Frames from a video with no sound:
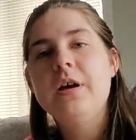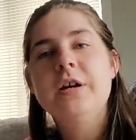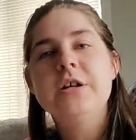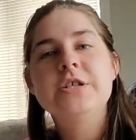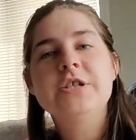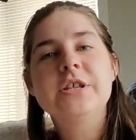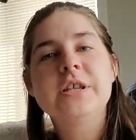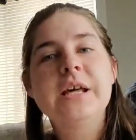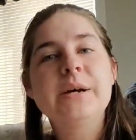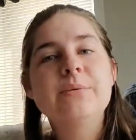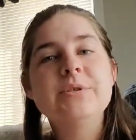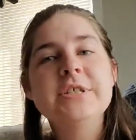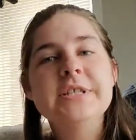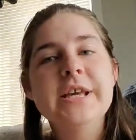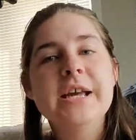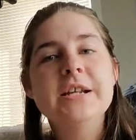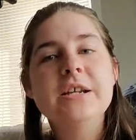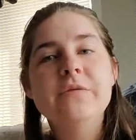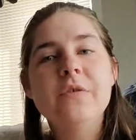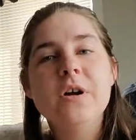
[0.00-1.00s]
So that was the
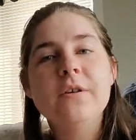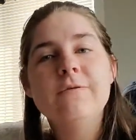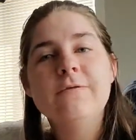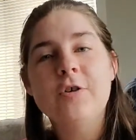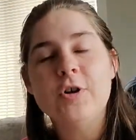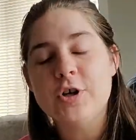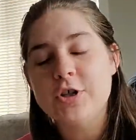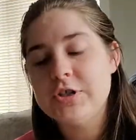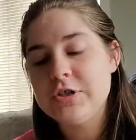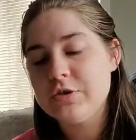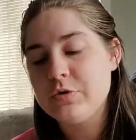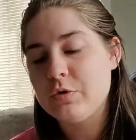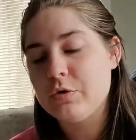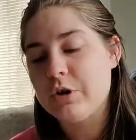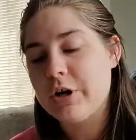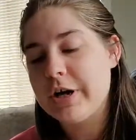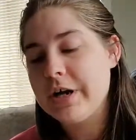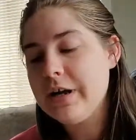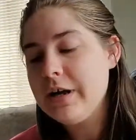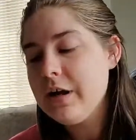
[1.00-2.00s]
end of our first
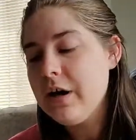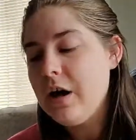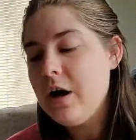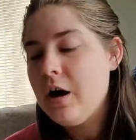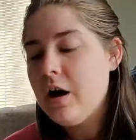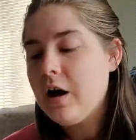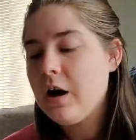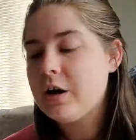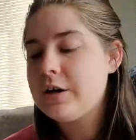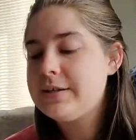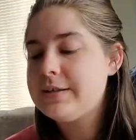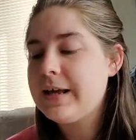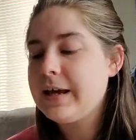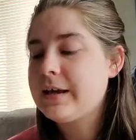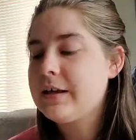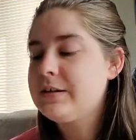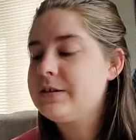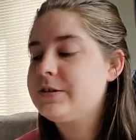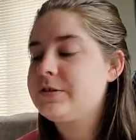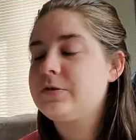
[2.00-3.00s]
story. Our
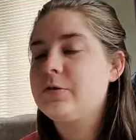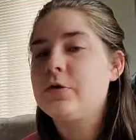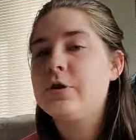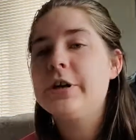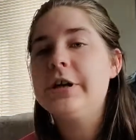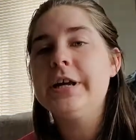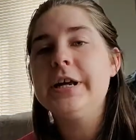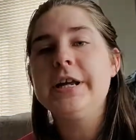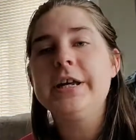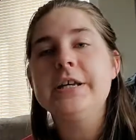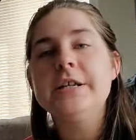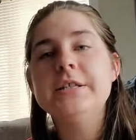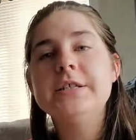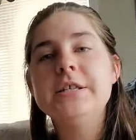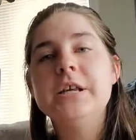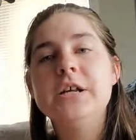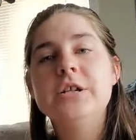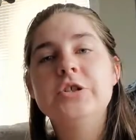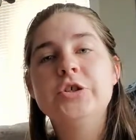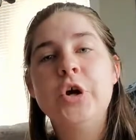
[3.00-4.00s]
second story is
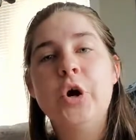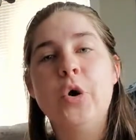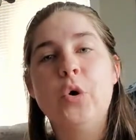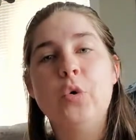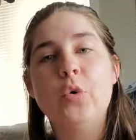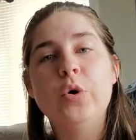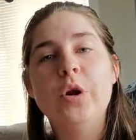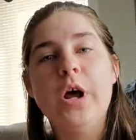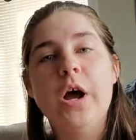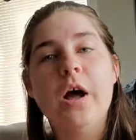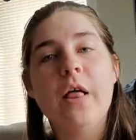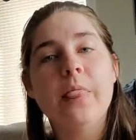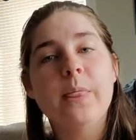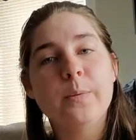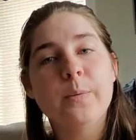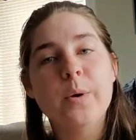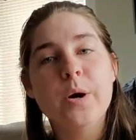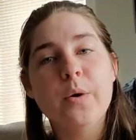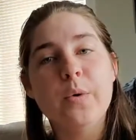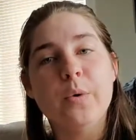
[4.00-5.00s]
Toad on the
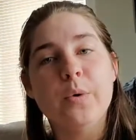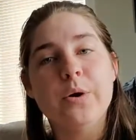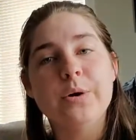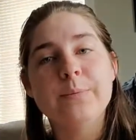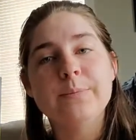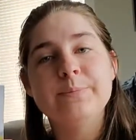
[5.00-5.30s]
Road.